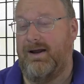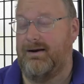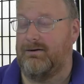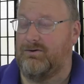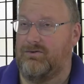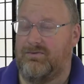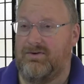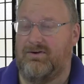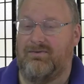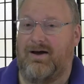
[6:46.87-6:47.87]
white and
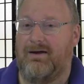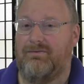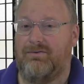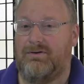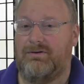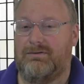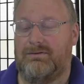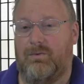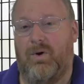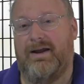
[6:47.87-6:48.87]
255
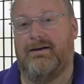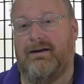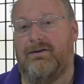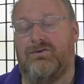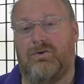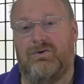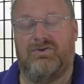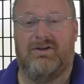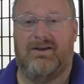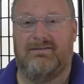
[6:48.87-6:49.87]
white in the
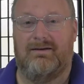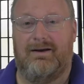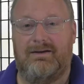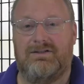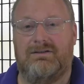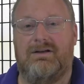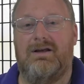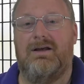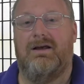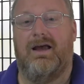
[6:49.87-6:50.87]
source and destination,
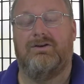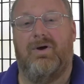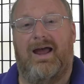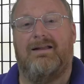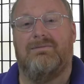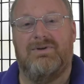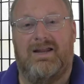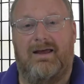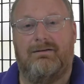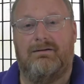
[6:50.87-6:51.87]
and you add them
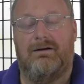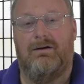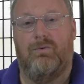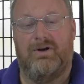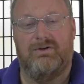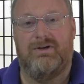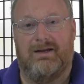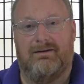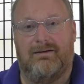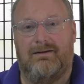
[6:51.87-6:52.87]
together, what do you
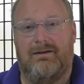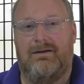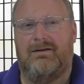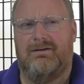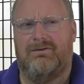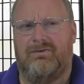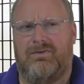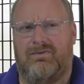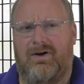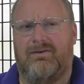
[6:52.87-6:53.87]
get?
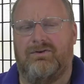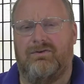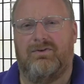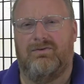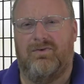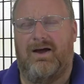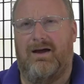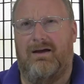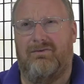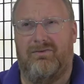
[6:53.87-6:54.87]
255 and
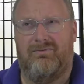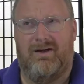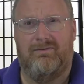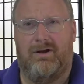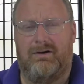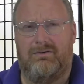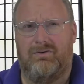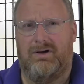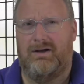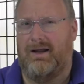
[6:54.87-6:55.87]
255,
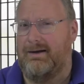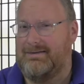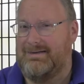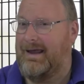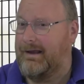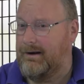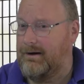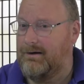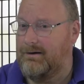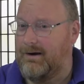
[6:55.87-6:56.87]
510,
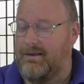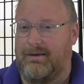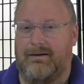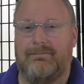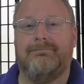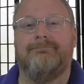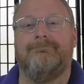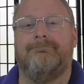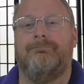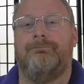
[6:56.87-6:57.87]
I think.
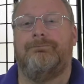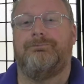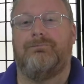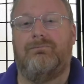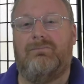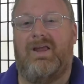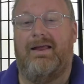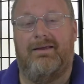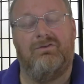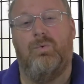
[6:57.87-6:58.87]

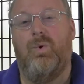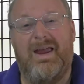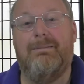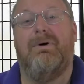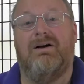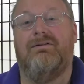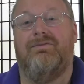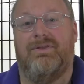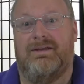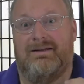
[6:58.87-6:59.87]
And that's way
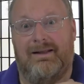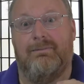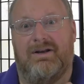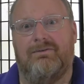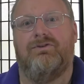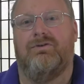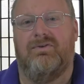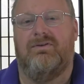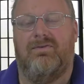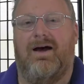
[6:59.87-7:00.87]
above the limit of
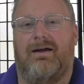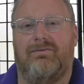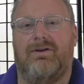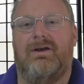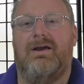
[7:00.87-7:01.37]
255.